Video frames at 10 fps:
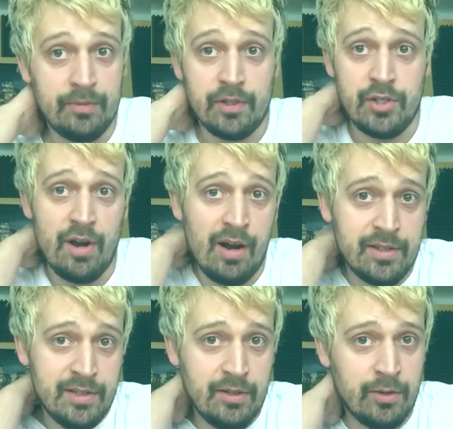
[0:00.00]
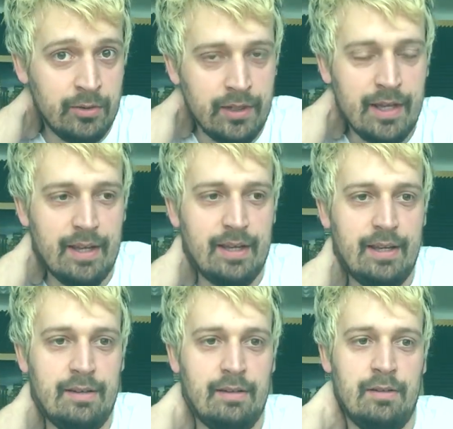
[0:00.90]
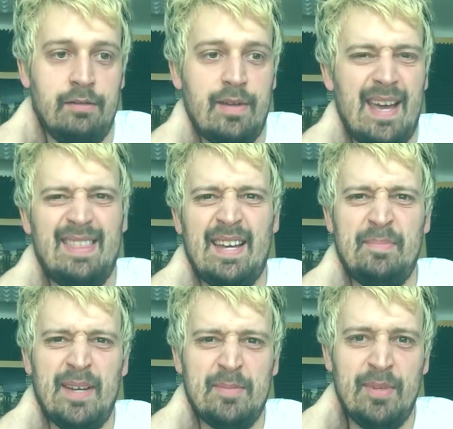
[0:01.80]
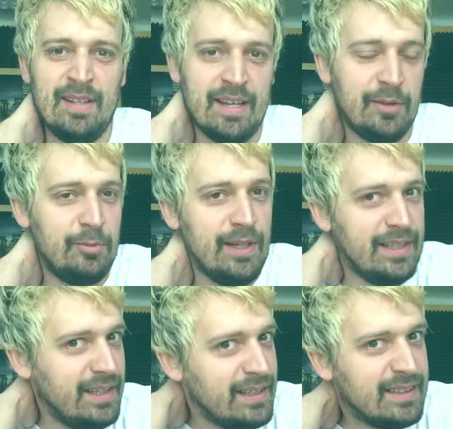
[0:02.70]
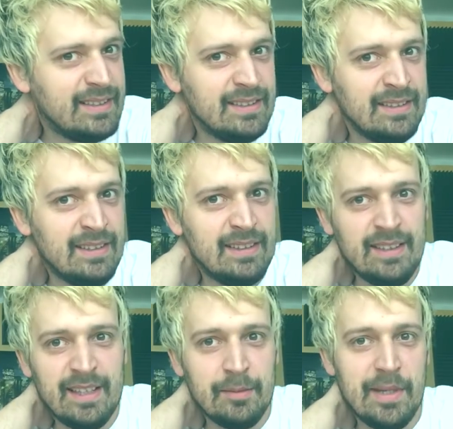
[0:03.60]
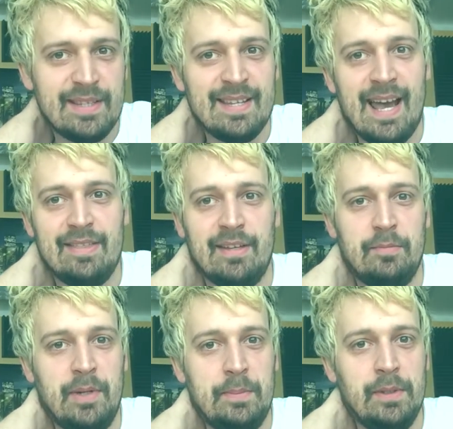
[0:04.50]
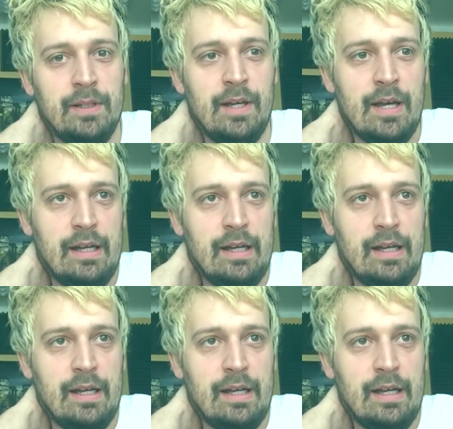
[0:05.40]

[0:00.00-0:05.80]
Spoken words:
charts, and that makes me really a little bit sad that people